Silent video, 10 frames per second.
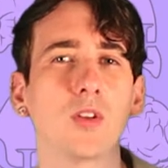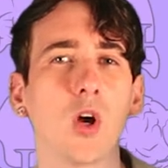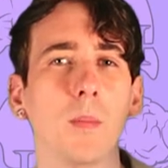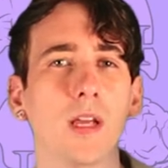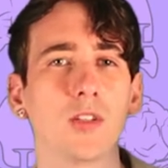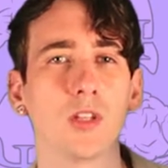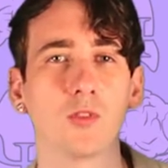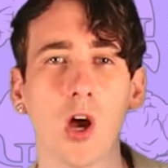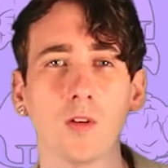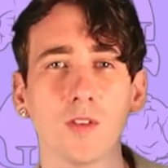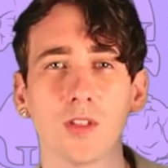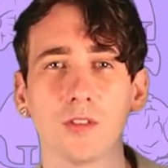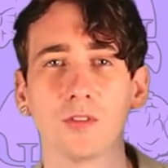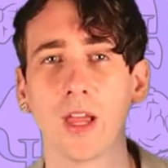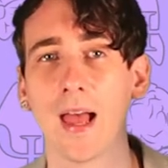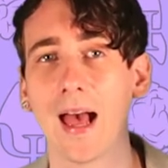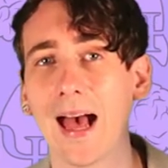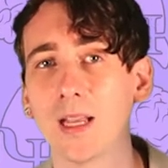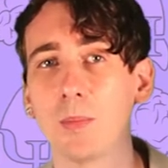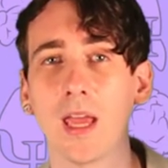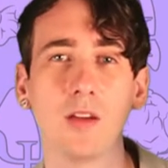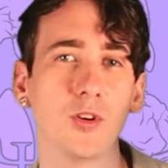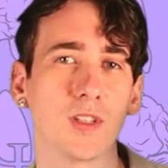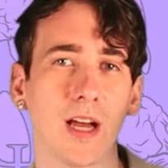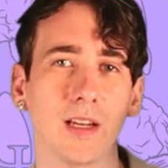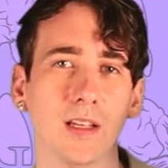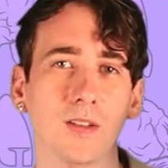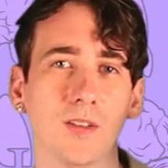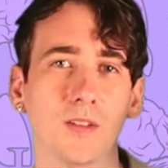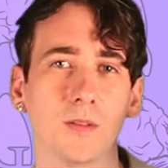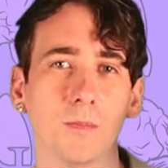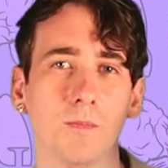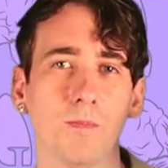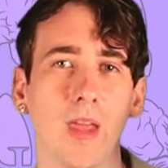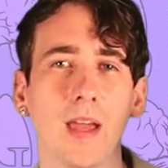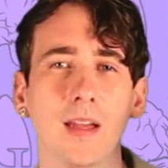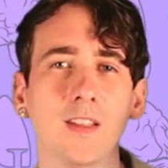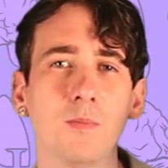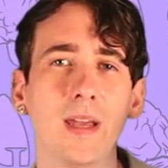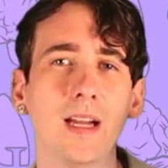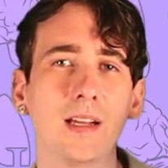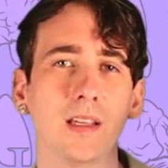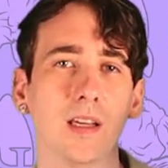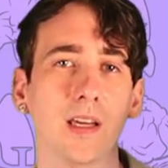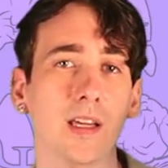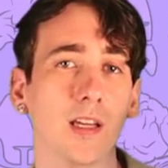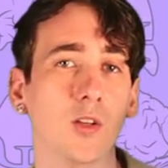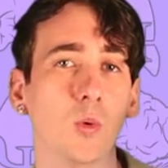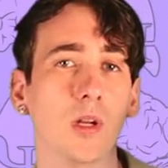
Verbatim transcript: is a combination of cognitive and behaviourist ideas. Its main idea is